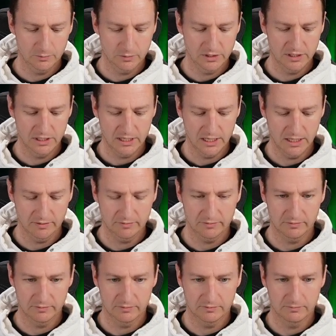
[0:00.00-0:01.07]
we
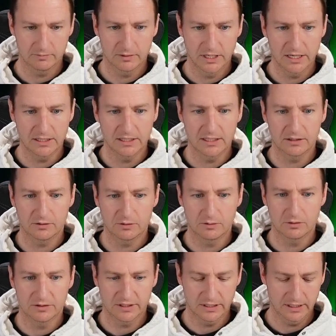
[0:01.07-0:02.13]
have a need
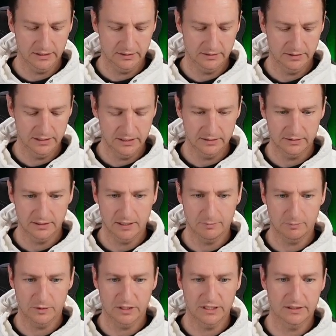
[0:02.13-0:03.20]
to select the
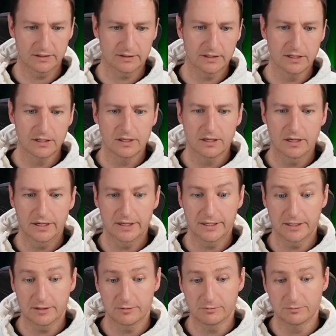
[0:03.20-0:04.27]
template
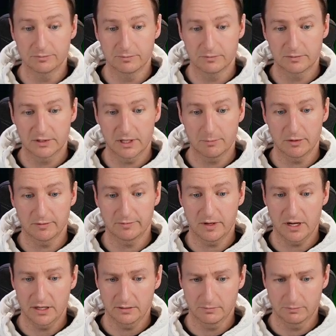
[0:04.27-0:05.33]

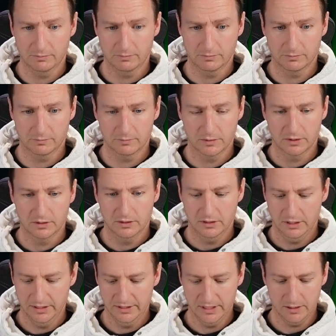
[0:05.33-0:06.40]
file.
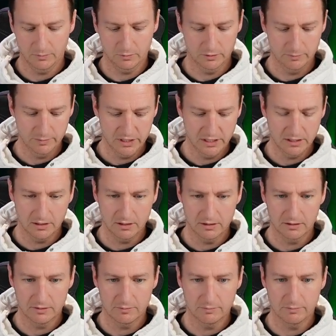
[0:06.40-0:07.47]
And that would be
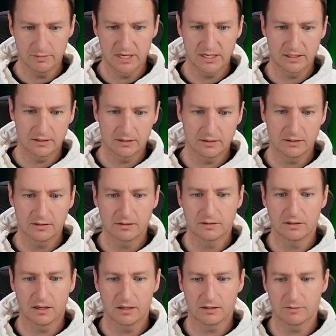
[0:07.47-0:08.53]
our
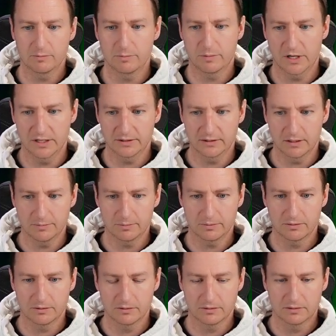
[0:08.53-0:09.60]
main.bicep.
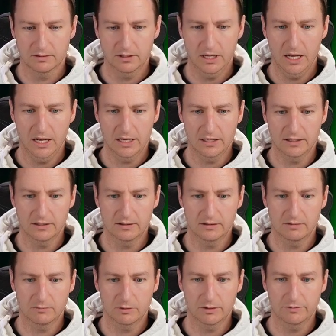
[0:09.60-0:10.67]

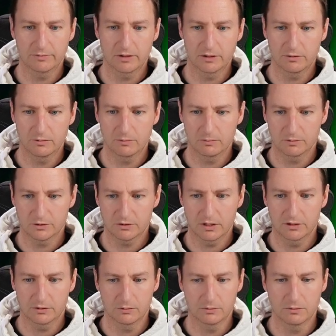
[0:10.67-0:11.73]
And if we try
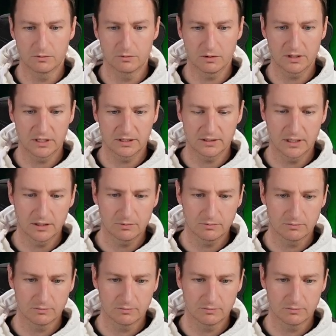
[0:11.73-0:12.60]
to run this now,